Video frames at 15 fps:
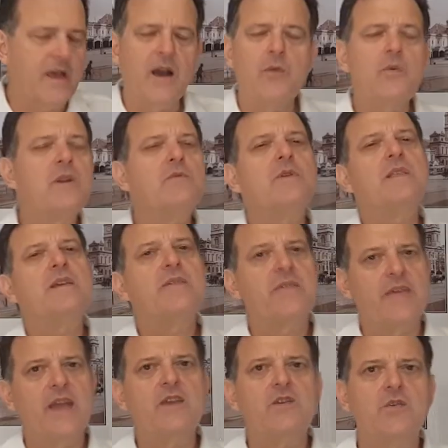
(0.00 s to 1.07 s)
I want to really
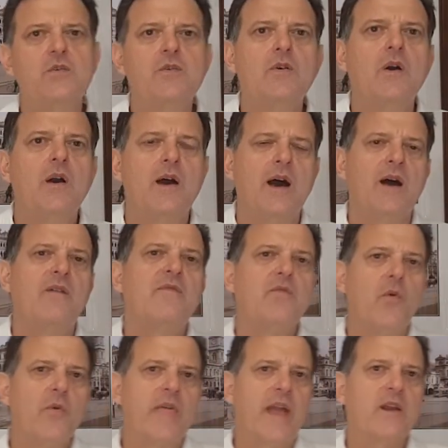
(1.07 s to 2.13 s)
thank you
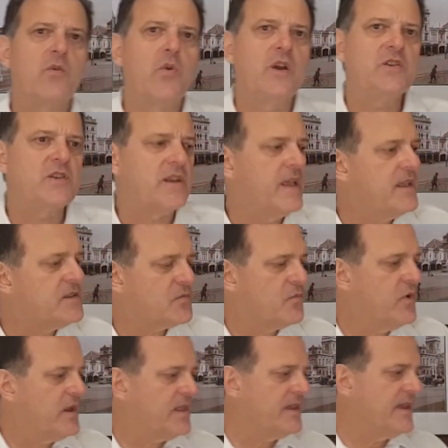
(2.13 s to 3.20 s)
for that question. It's
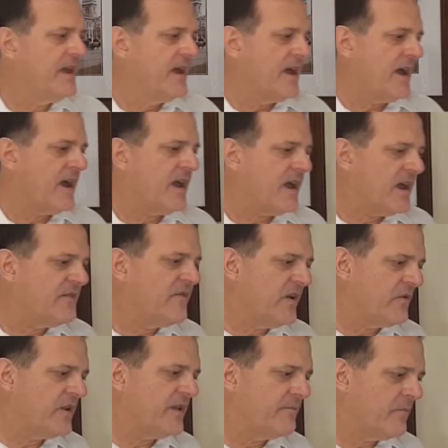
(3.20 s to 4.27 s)
really a
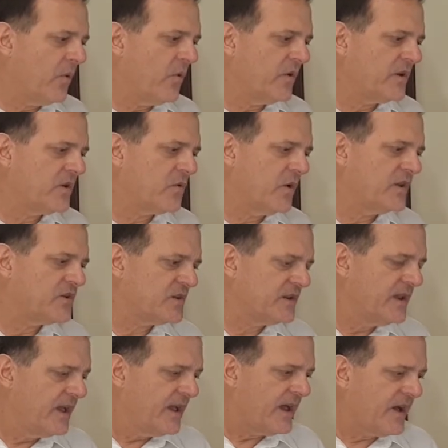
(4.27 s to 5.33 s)
very important
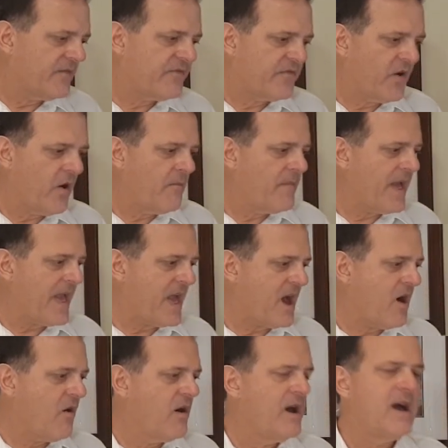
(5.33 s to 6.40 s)
question from
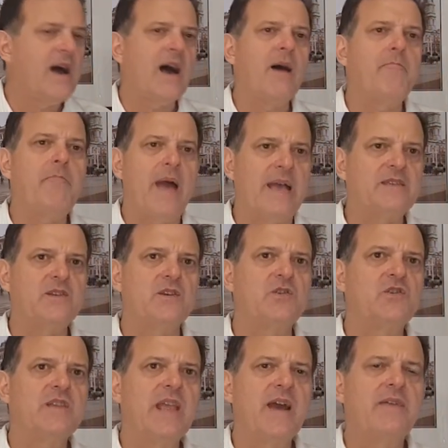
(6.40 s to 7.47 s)
our
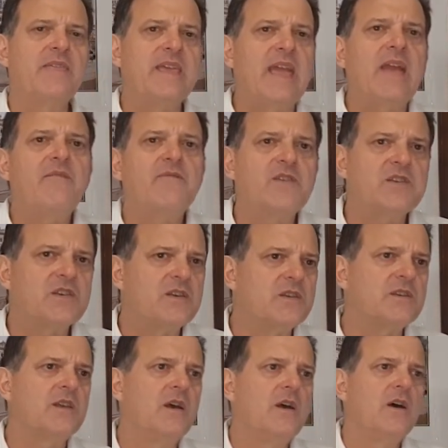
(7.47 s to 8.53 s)
passage. Now, the
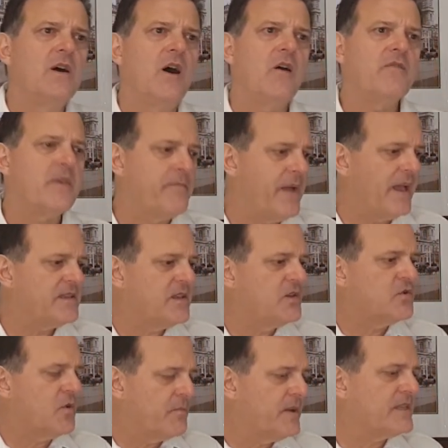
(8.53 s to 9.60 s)
emphasis of the
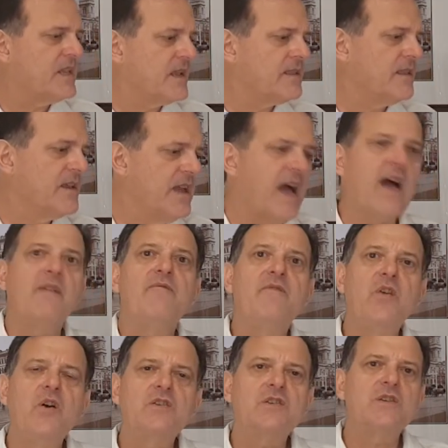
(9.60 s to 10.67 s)
passage, or particularly
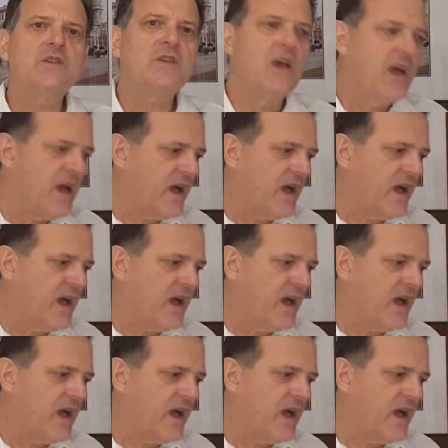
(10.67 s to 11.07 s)
verses